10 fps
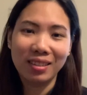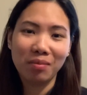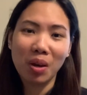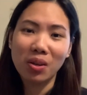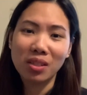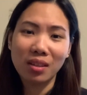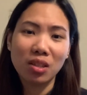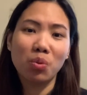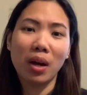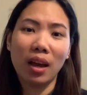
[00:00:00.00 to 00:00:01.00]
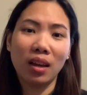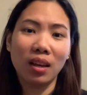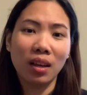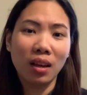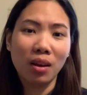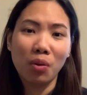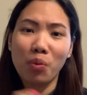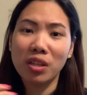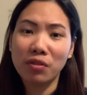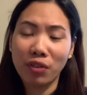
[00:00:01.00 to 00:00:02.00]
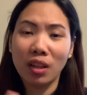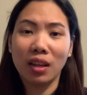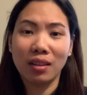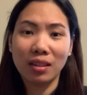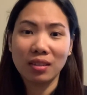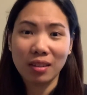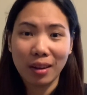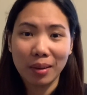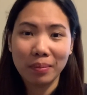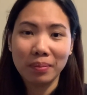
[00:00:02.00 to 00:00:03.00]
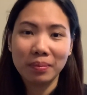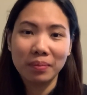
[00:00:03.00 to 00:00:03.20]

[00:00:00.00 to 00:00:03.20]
because that's what I was feeling that time.